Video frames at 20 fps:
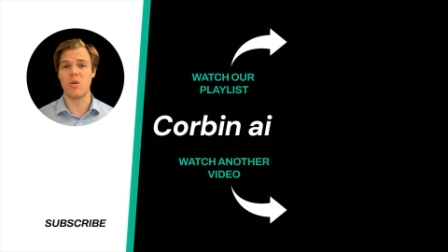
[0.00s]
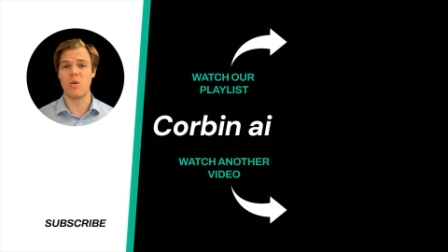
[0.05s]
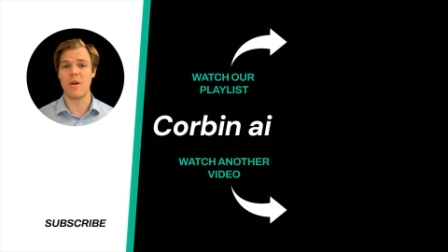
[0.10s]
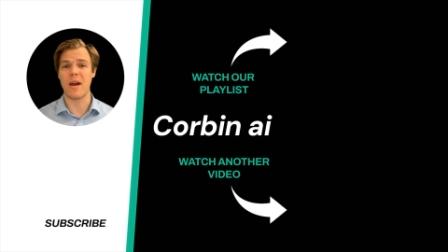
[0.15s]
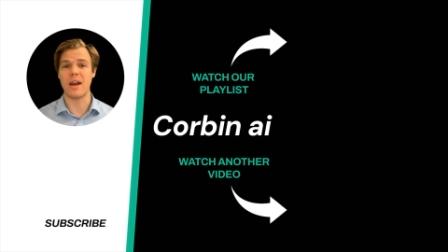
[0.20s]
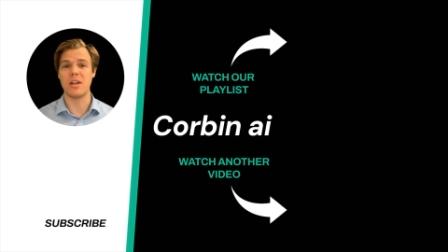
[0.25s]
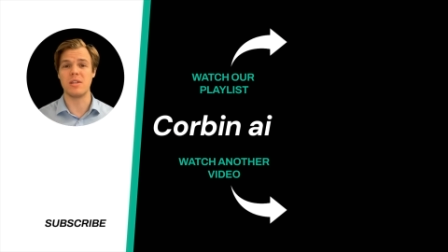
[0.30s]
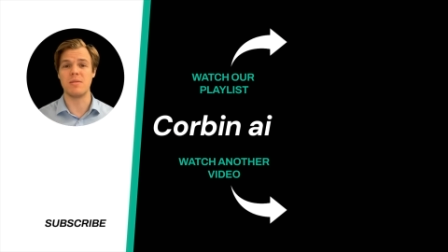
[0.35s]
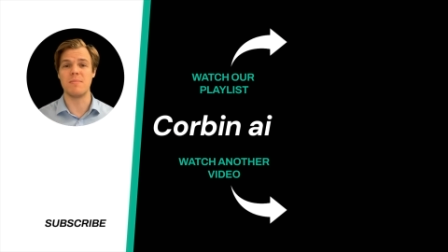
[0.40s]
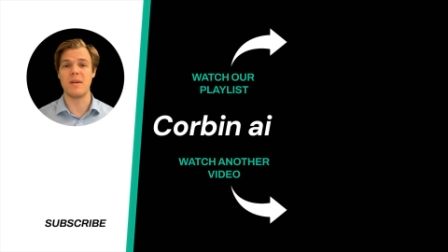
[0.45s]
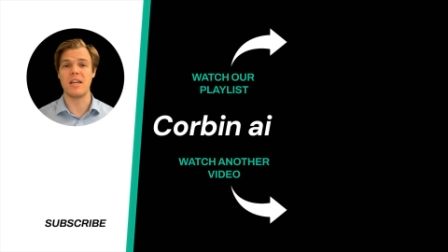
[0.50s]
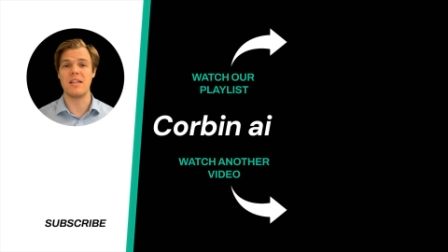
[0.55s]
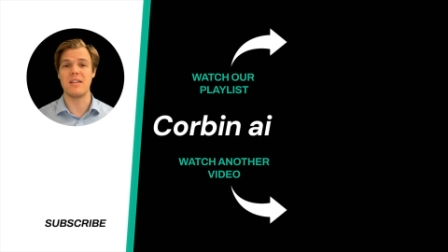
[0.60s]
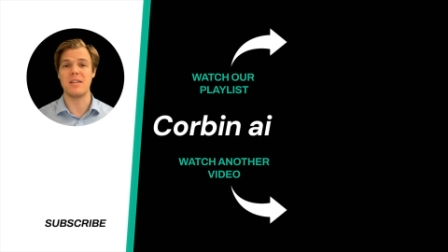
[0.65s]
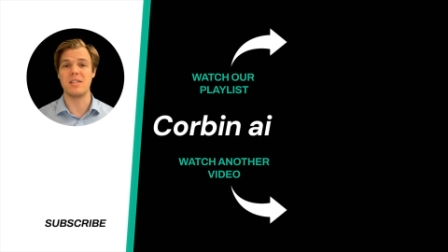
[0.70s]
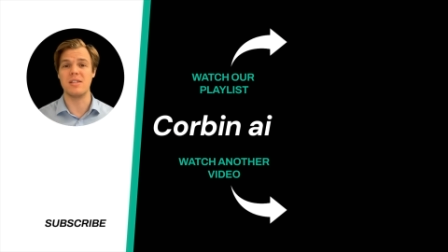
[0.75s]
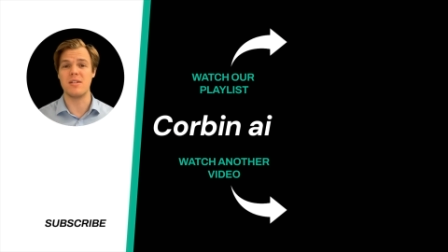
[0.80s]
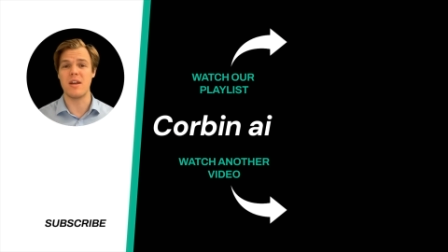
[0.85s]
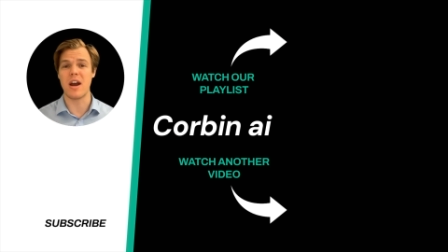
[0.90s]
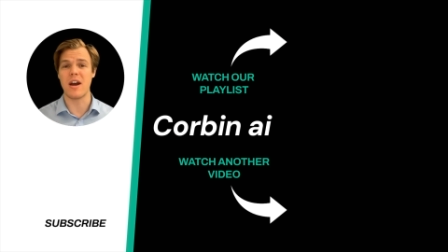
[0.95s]
and business
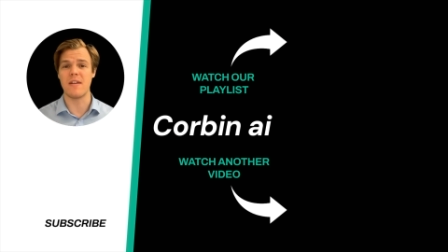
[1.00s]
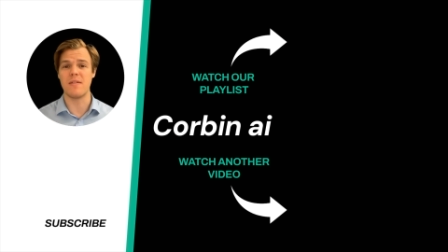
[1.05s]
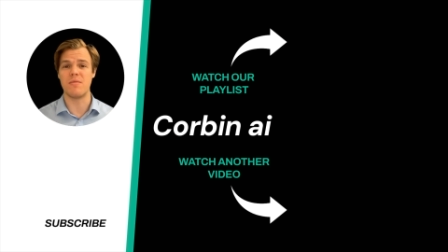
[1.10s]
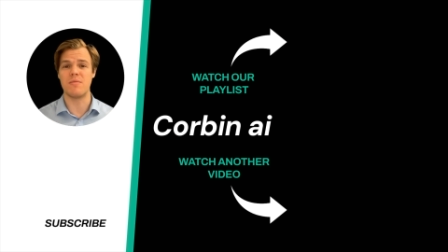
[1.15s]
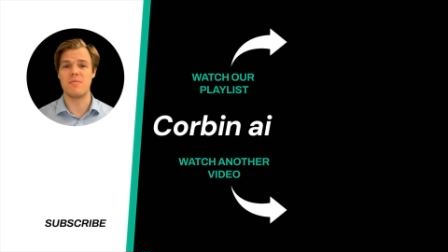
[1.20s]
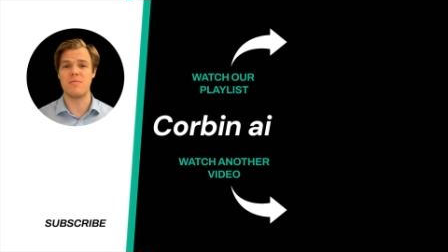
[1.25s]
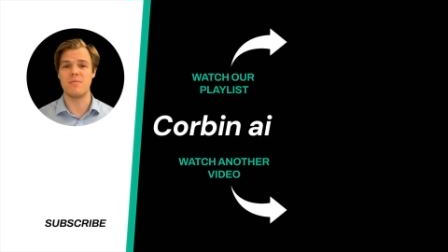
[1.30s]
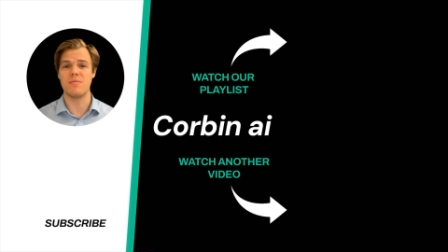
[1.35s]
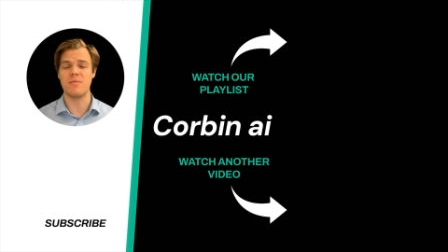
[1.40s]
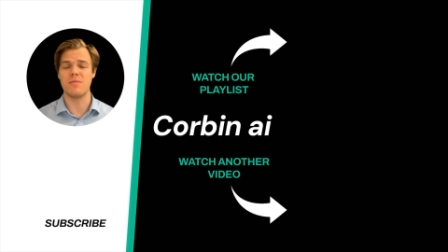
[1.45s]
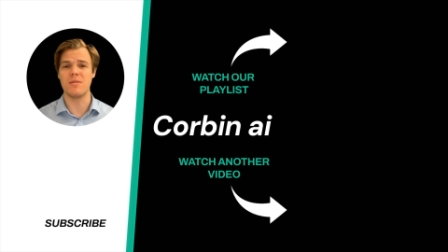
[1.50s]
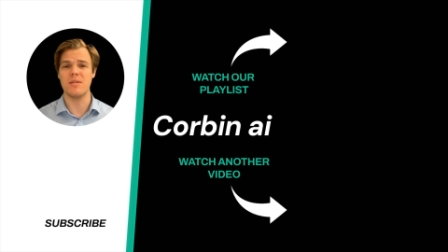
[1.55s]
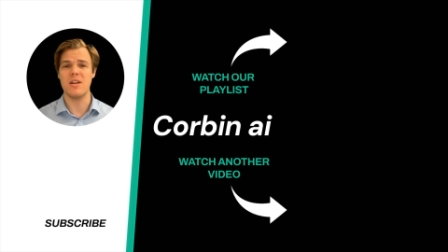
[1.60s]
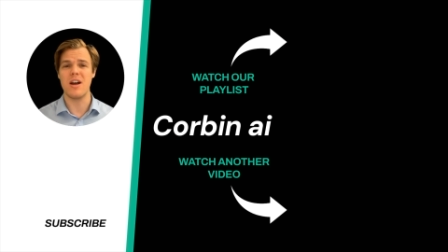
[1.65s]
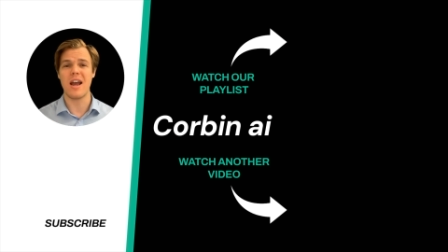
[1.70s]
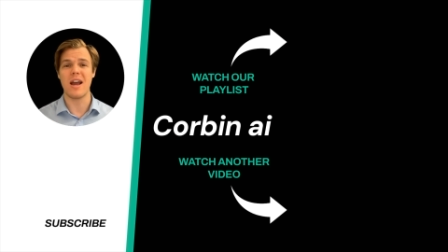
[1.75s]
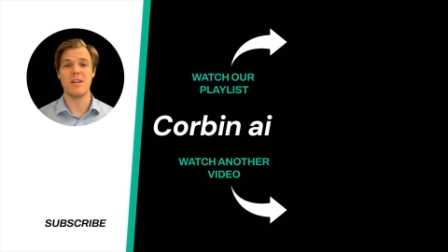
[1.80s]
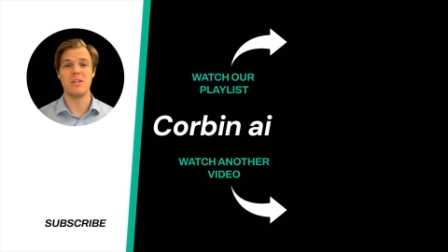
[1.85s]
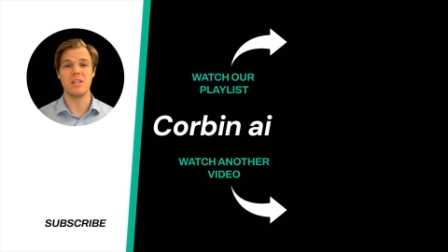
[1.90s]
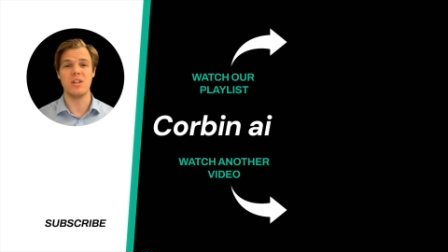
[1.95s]
life.
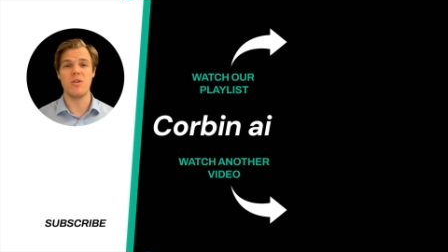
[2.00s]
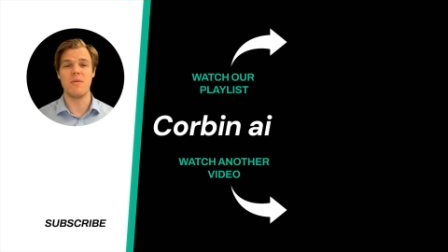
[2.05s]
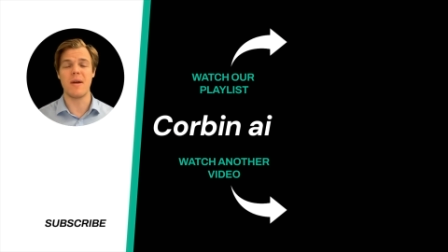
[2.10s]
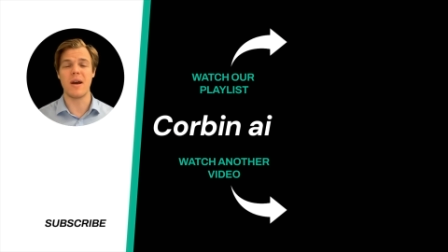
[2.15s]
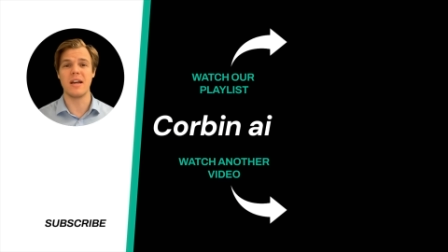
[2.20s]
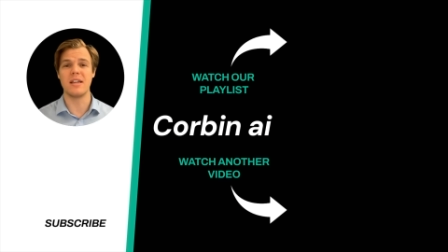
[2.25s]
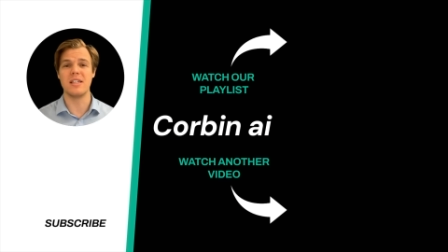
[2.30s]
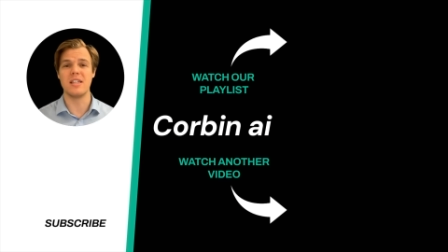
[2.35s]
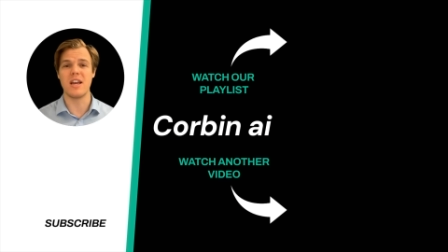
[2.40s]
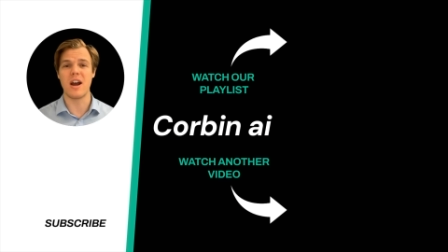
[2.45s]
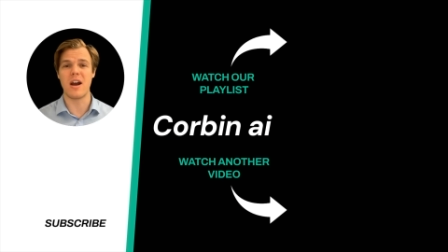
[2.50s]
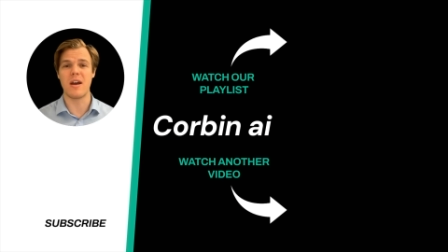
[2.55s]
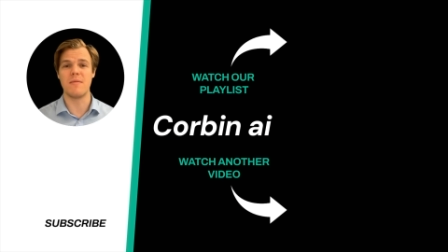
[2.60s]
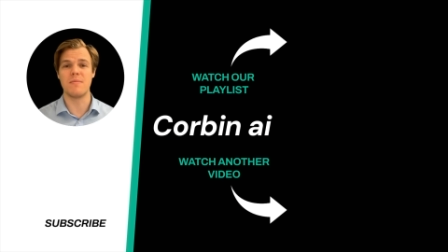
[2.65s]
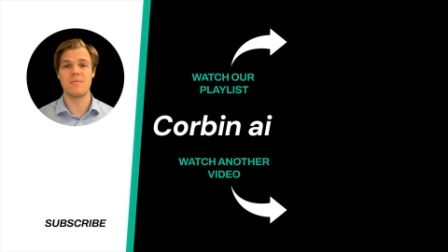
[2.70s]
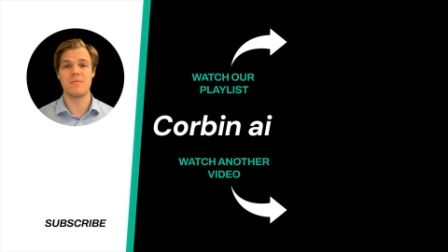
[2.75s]
Until next time.